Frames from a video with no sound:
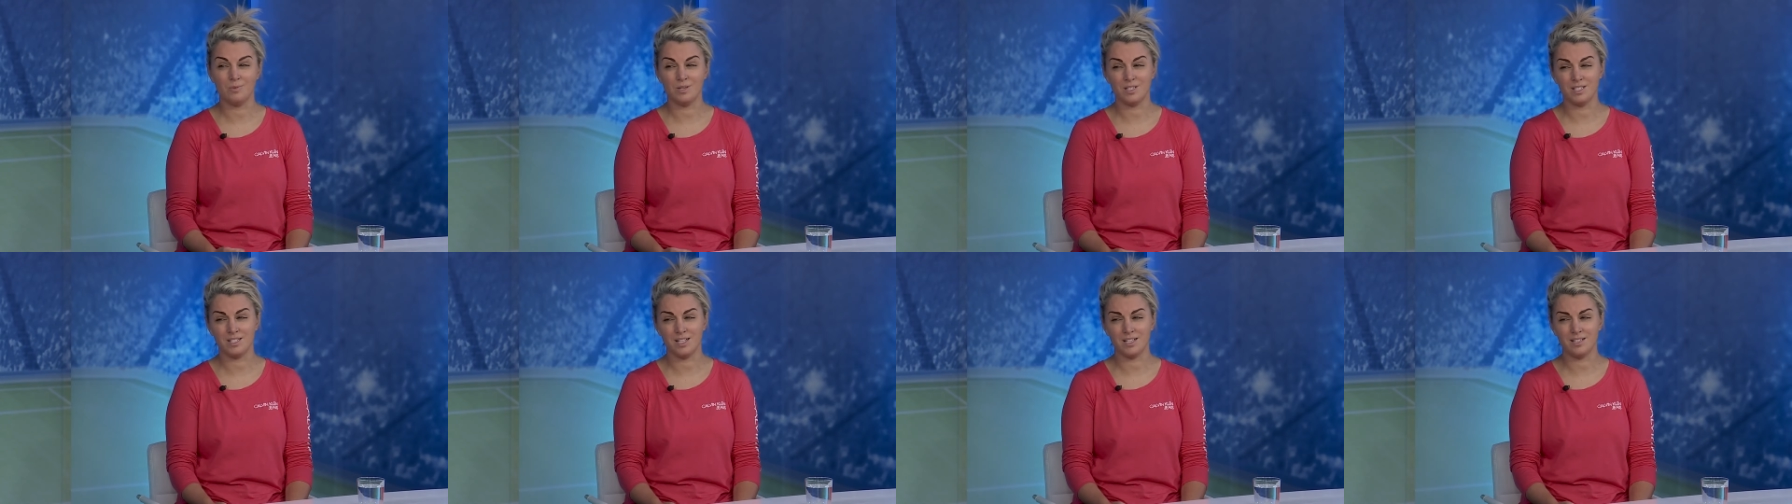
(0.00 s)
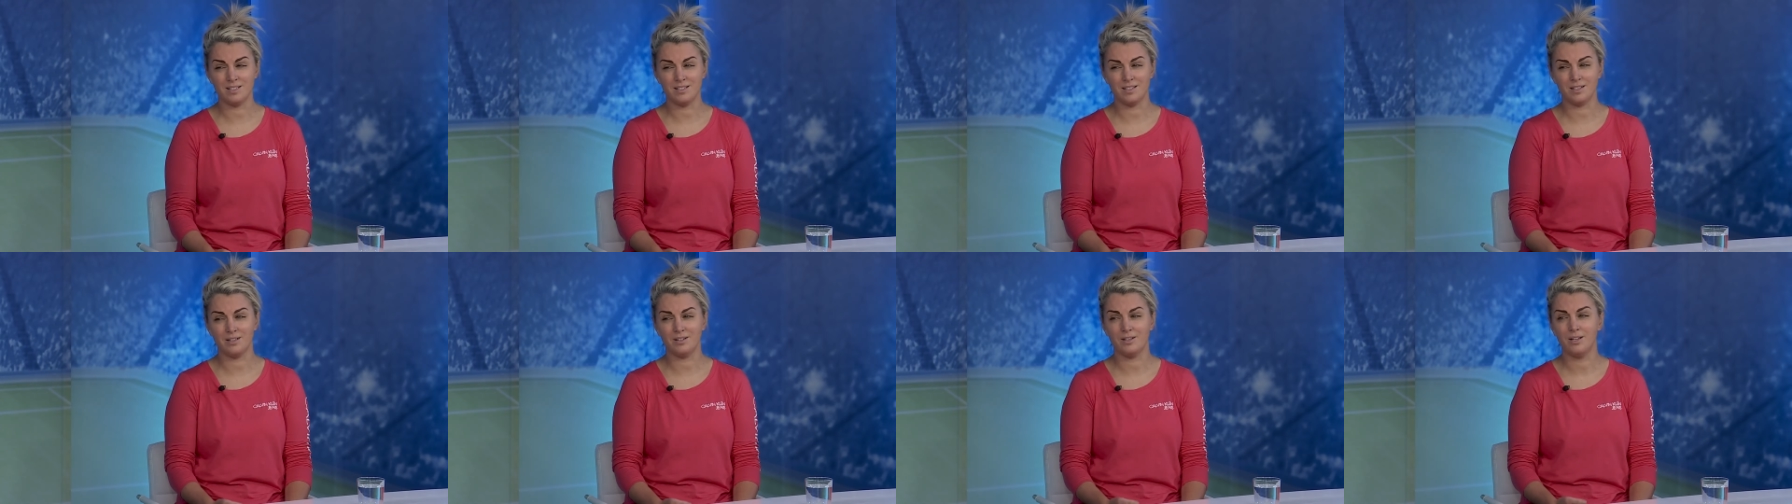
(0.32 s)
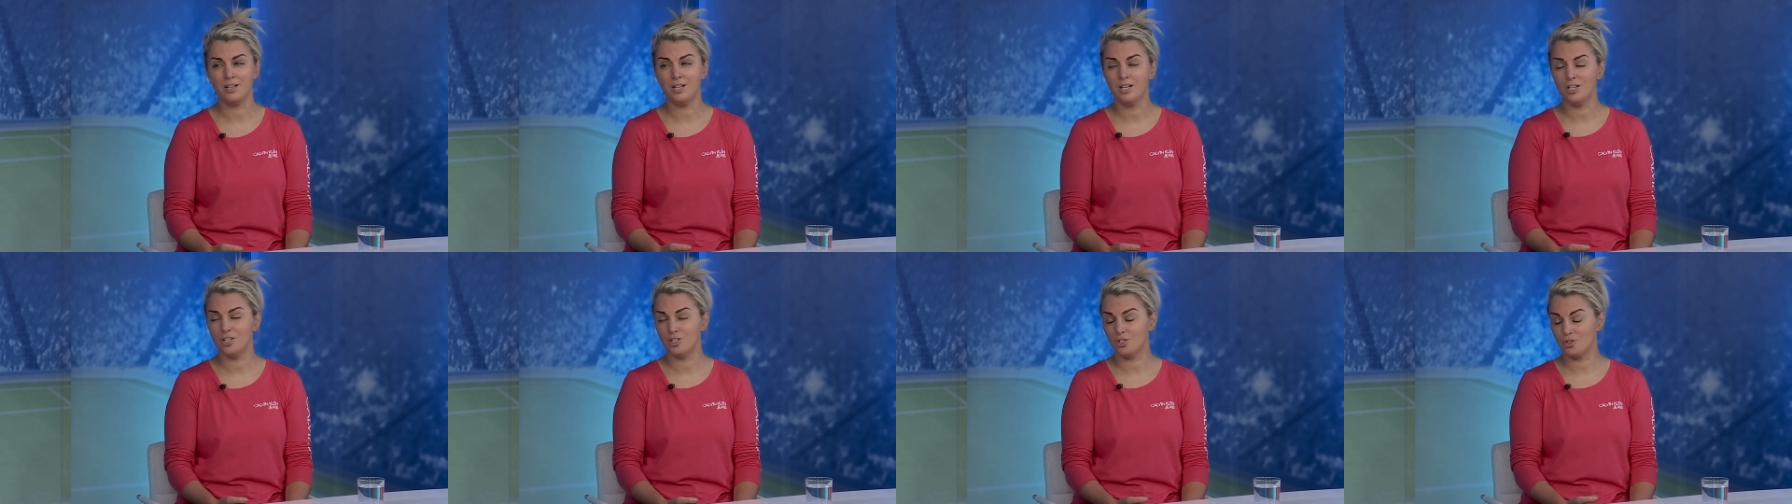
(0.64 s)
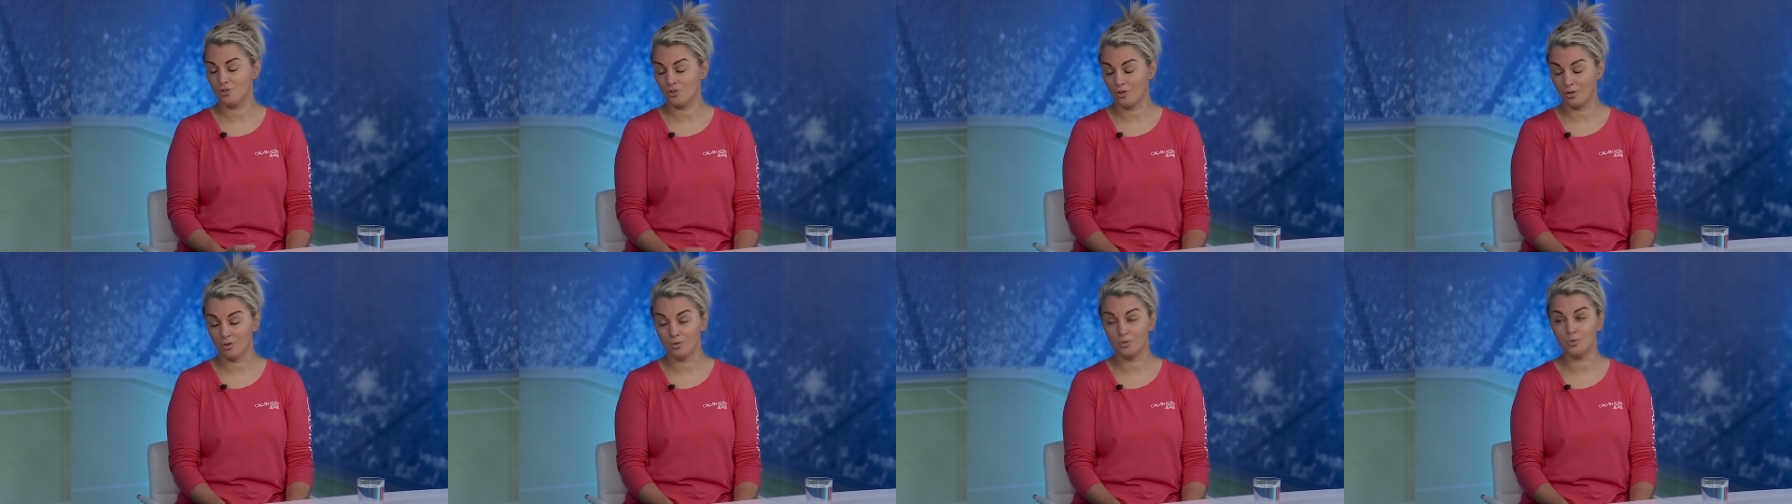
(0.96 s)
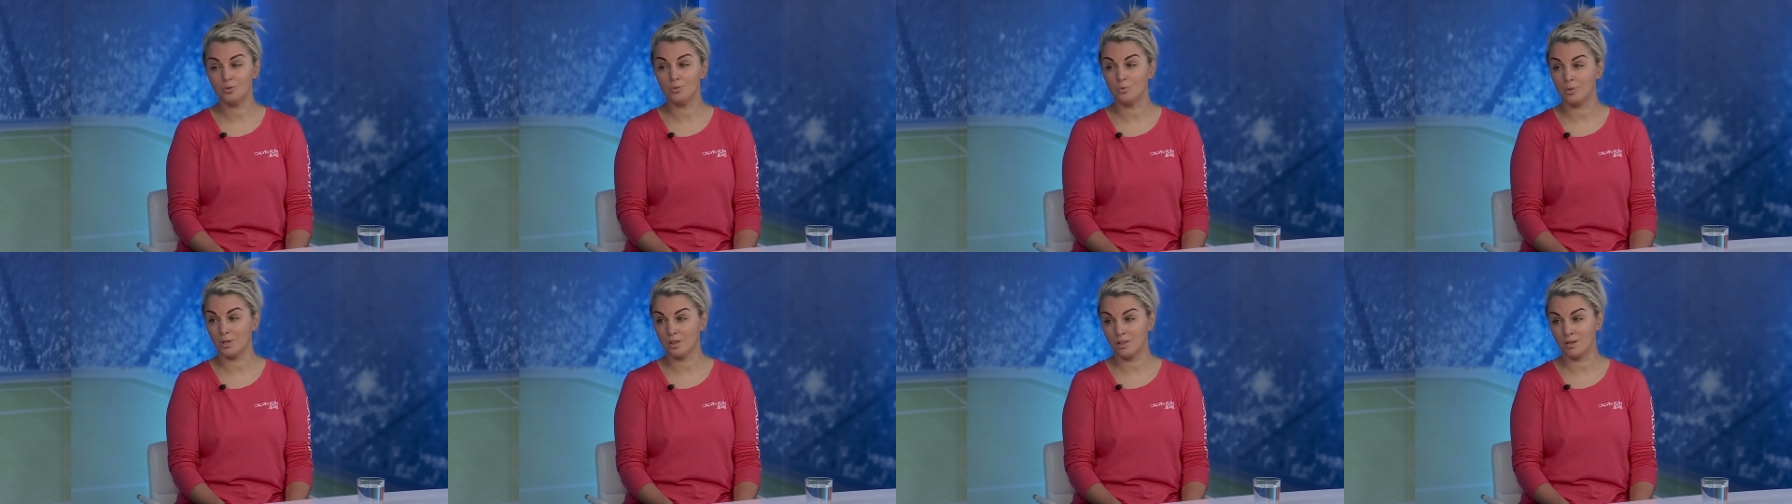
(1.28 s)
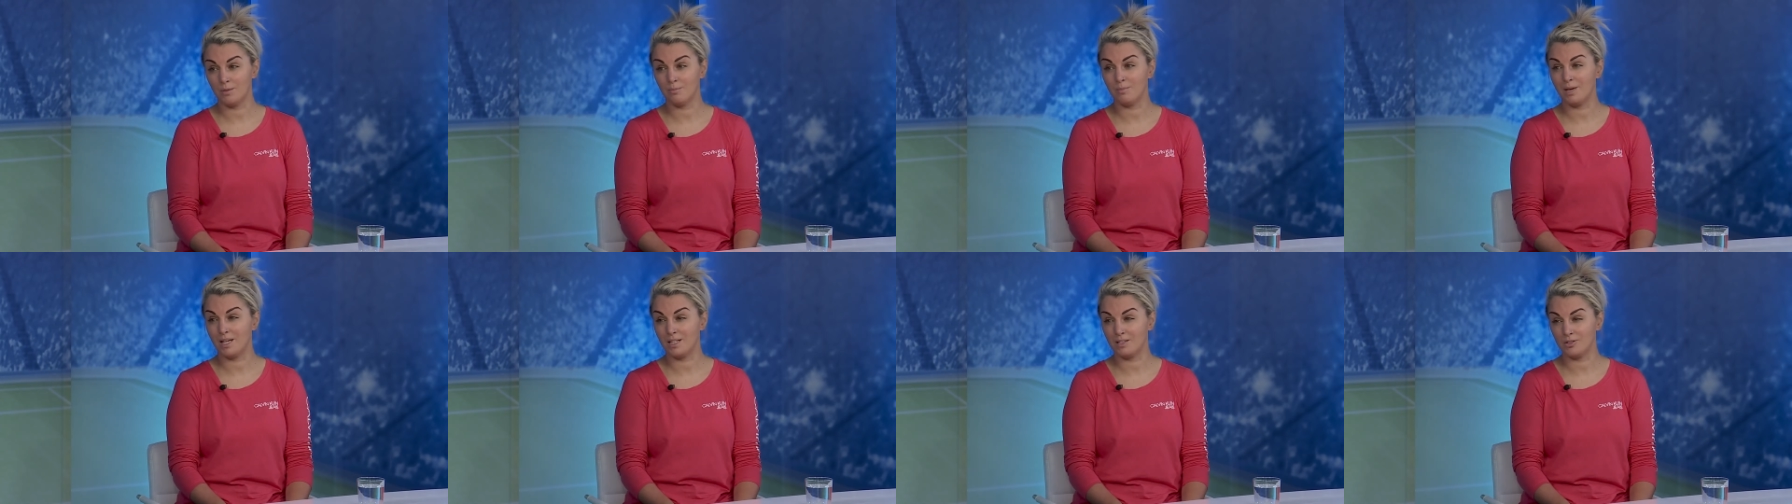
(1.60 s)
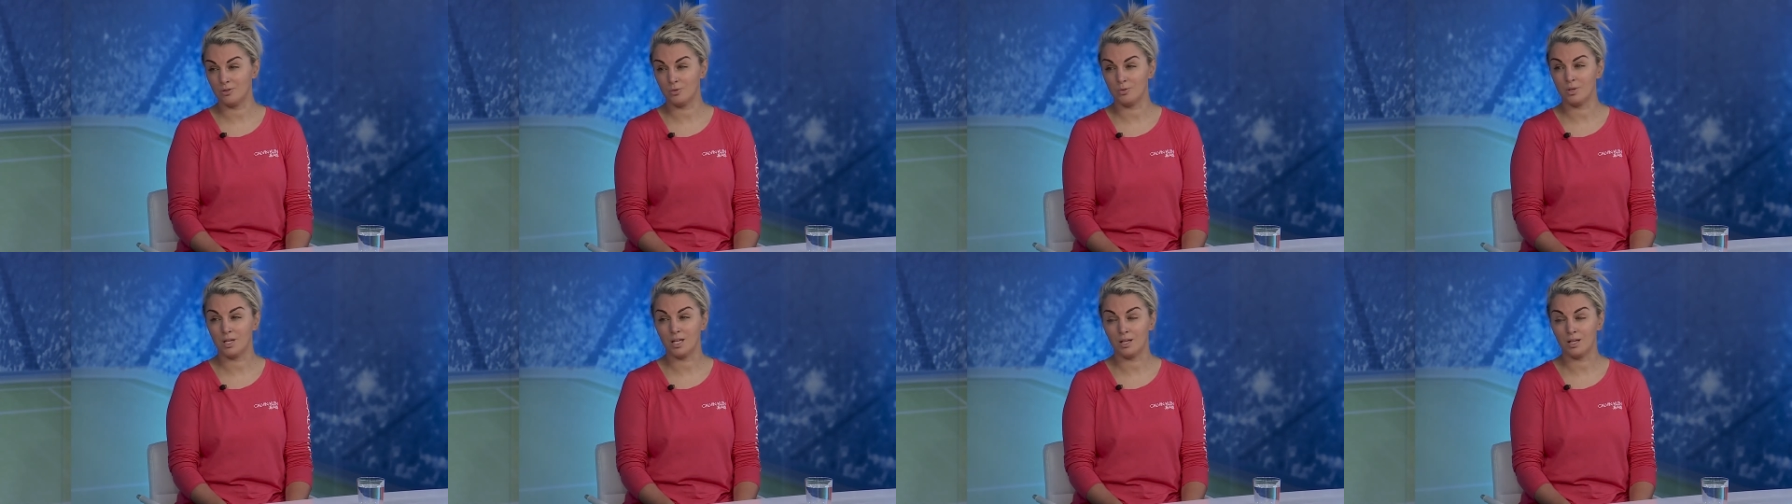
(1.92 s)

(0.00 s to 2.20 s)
My sister struggled with her mental